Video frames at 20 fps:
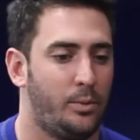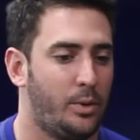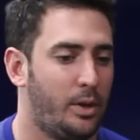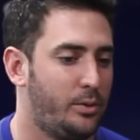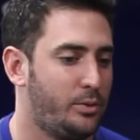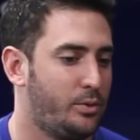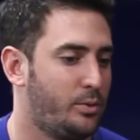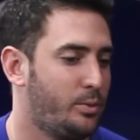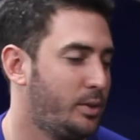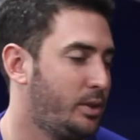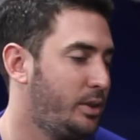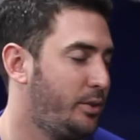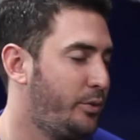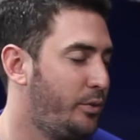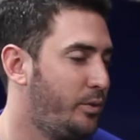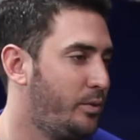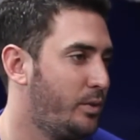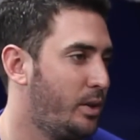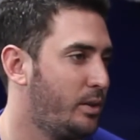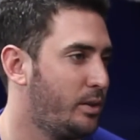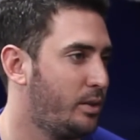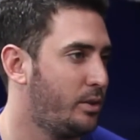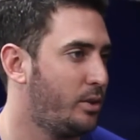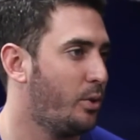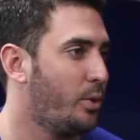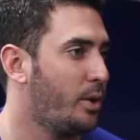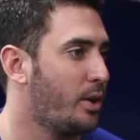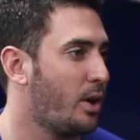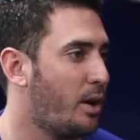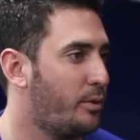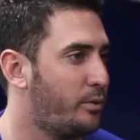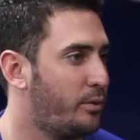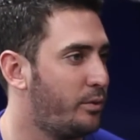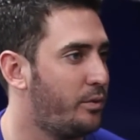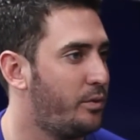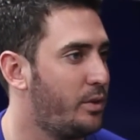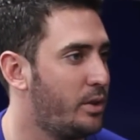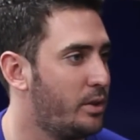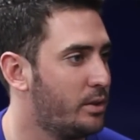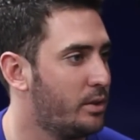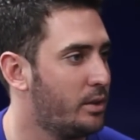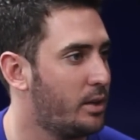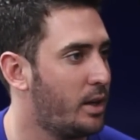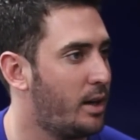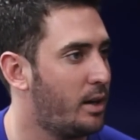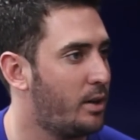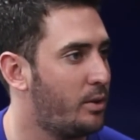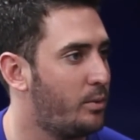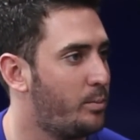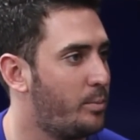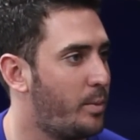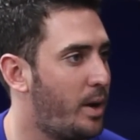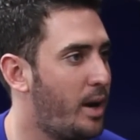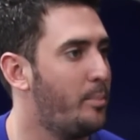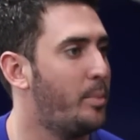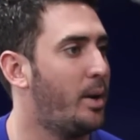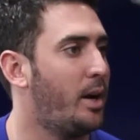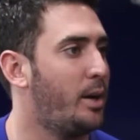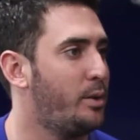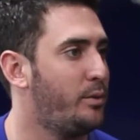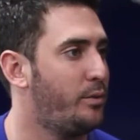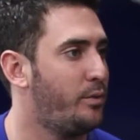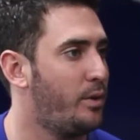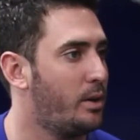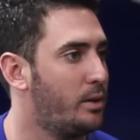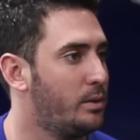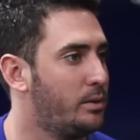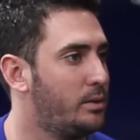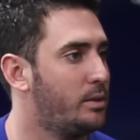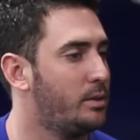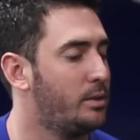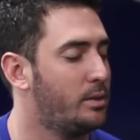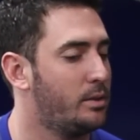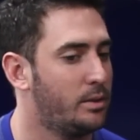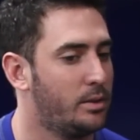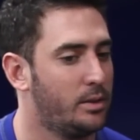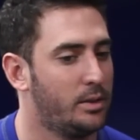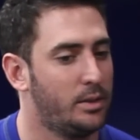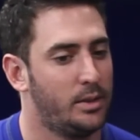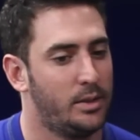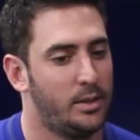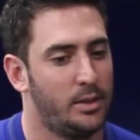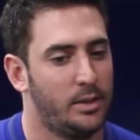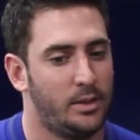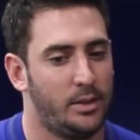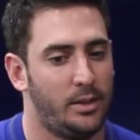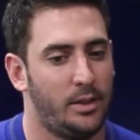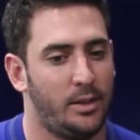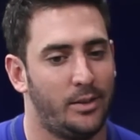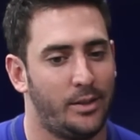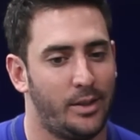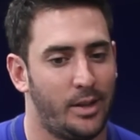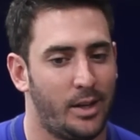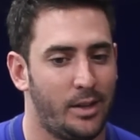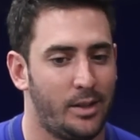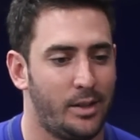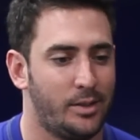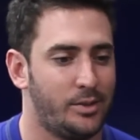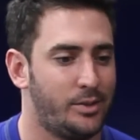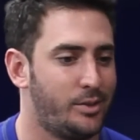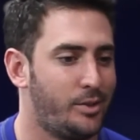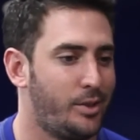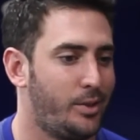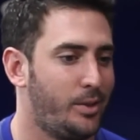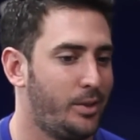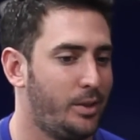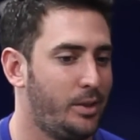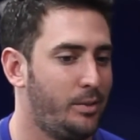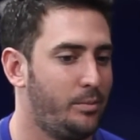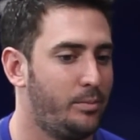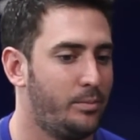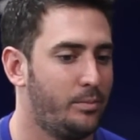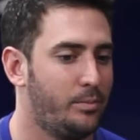was really going off of feel and how my body felt, and, you know, not necessarily